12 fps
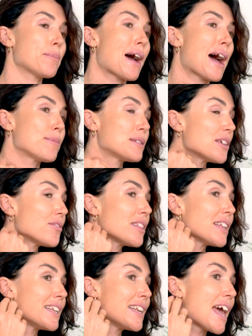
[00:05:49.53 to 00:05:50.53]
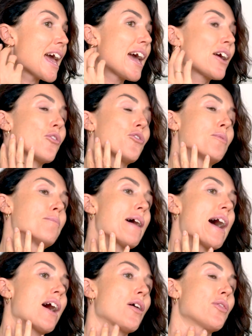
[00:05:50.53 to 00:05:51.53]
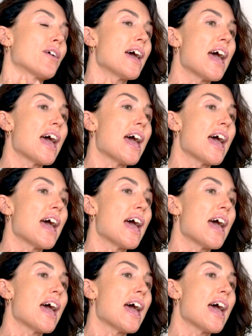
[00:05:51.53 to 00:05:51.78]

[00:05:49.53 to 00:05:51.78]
perhaps even the neck or the mouth,